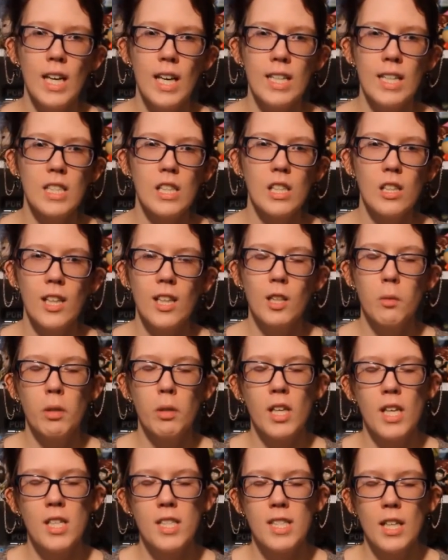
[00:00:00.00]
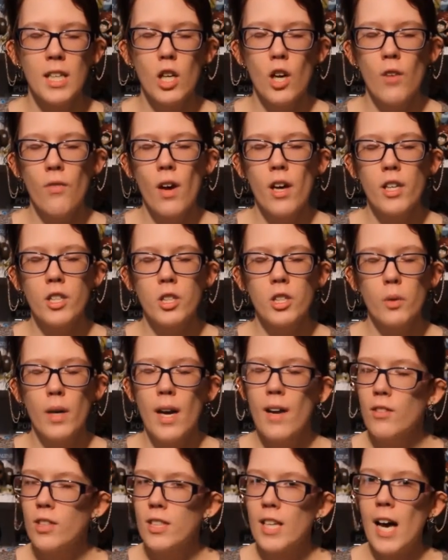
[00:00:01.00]
is clicked because that notifies you
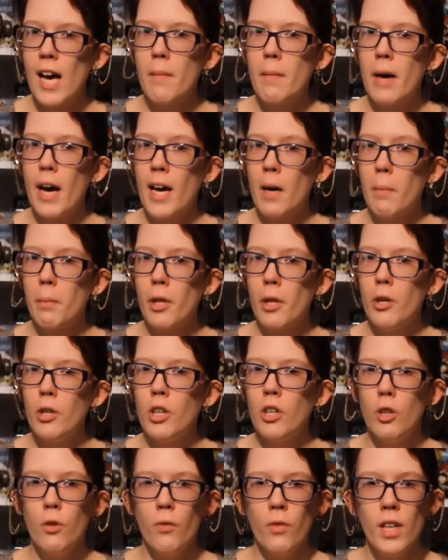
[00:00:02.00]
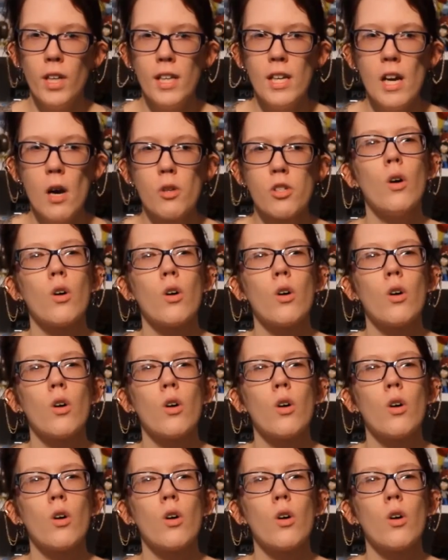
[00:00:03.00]
every time I upload a new video